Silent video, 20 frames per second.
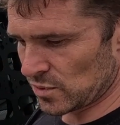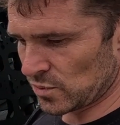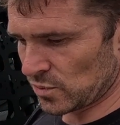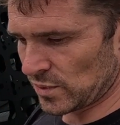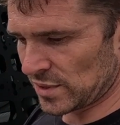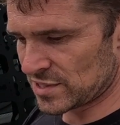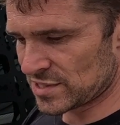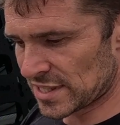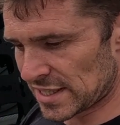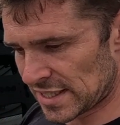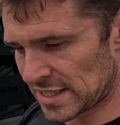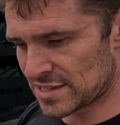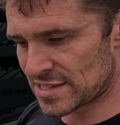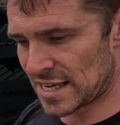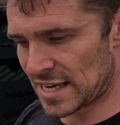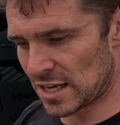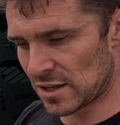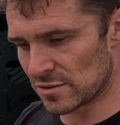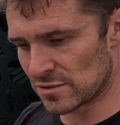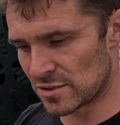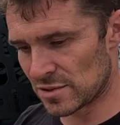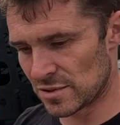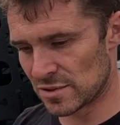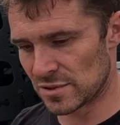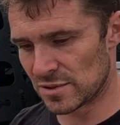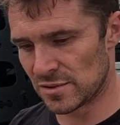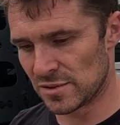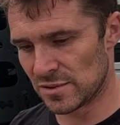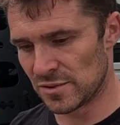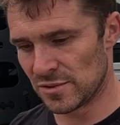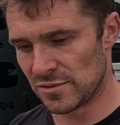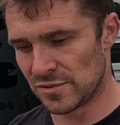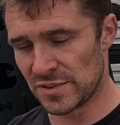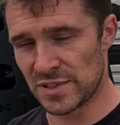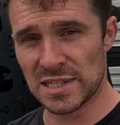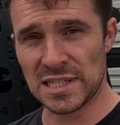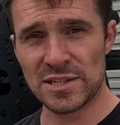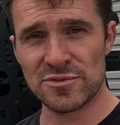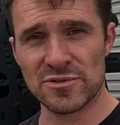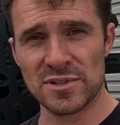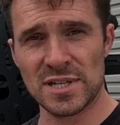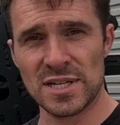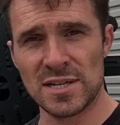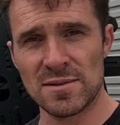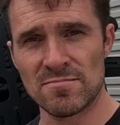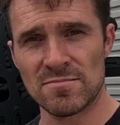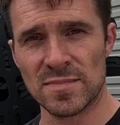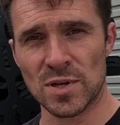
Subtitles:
We send these out for delivery.